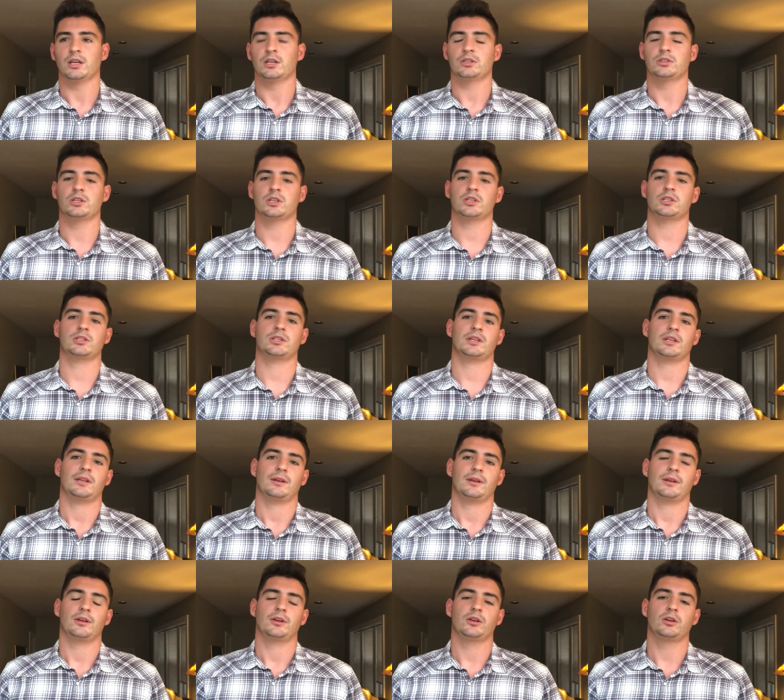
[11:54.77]
Just
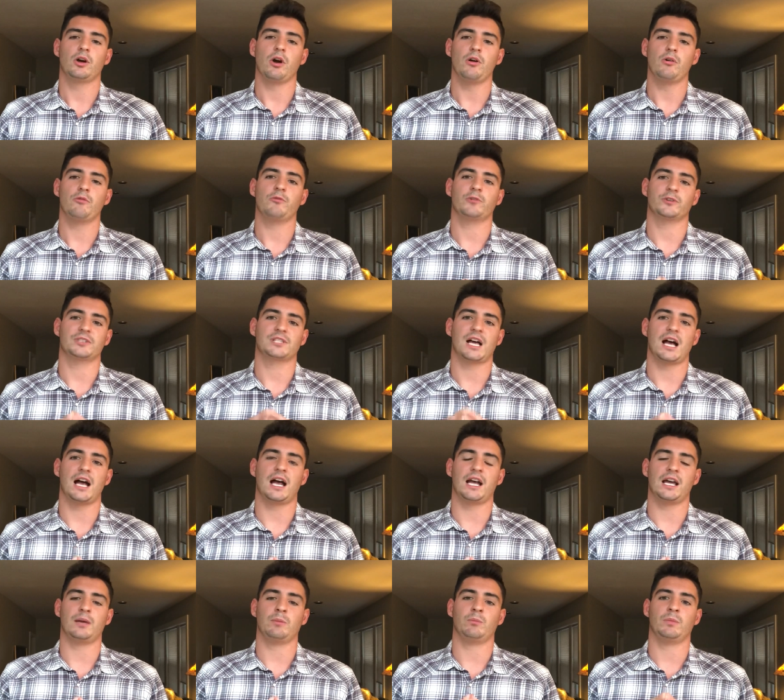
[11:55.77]
go for
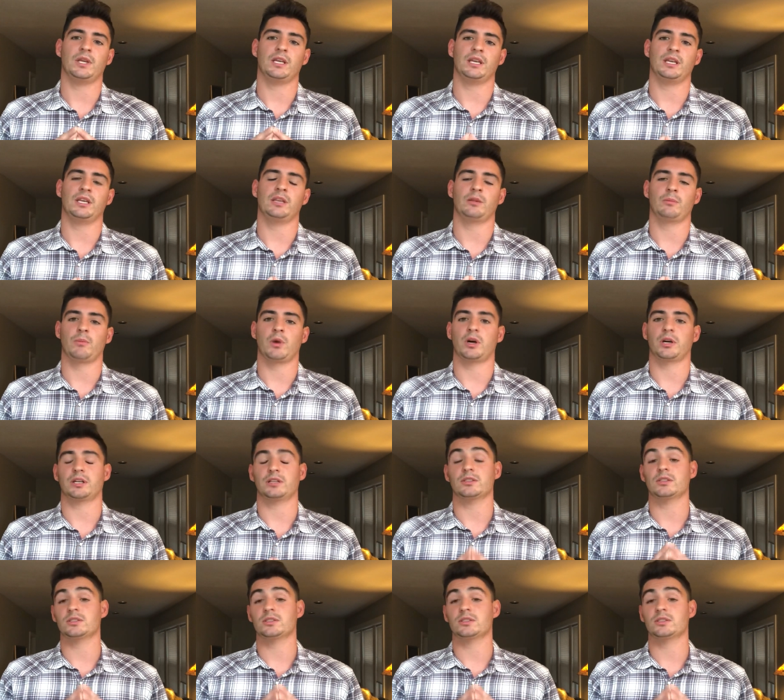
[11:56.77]
time in the market.